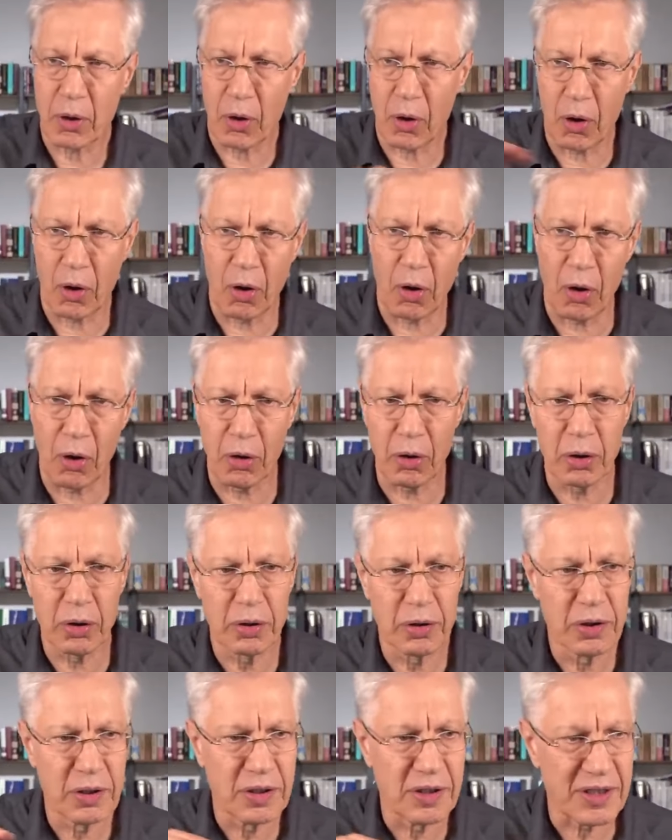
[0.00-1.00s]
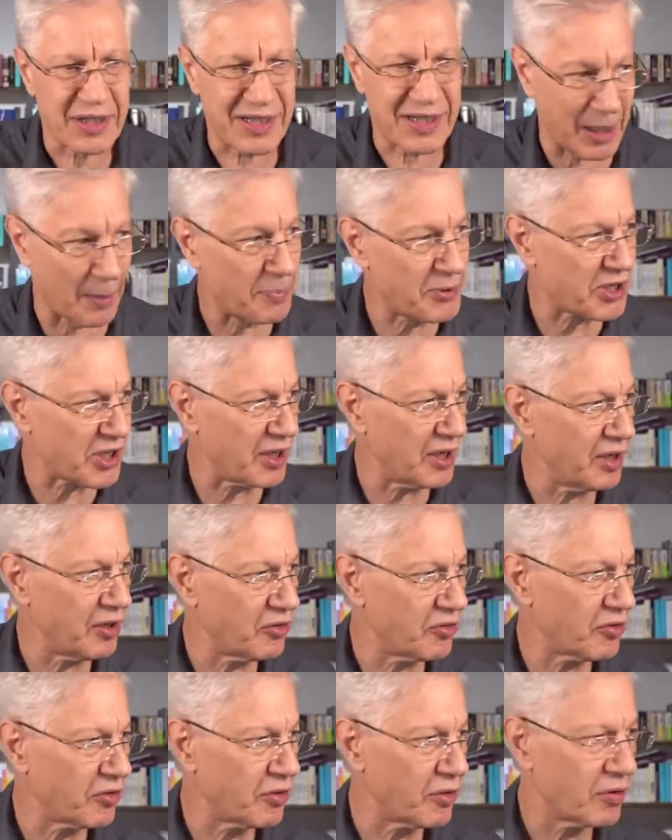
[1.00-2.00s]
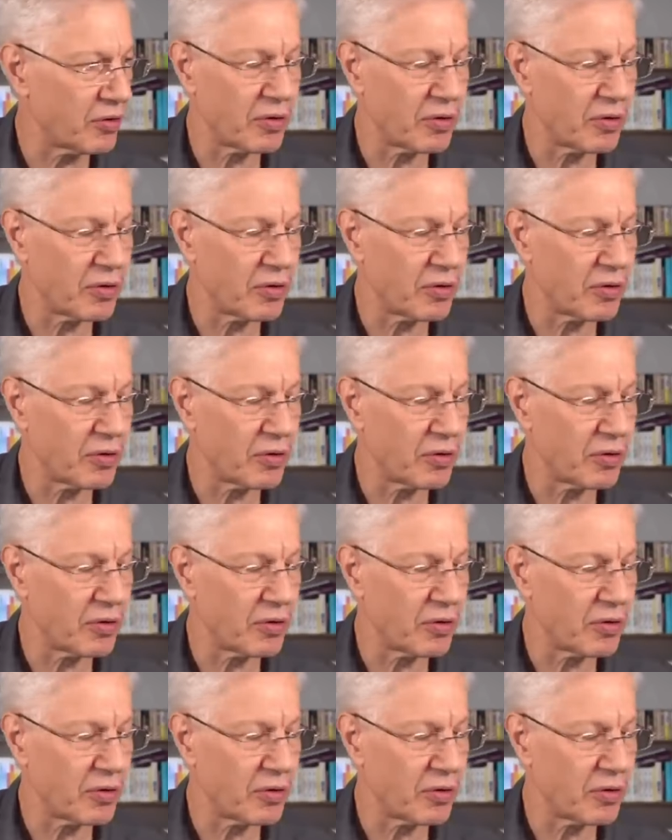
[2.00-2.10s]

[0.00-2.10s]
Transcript: all subsidies.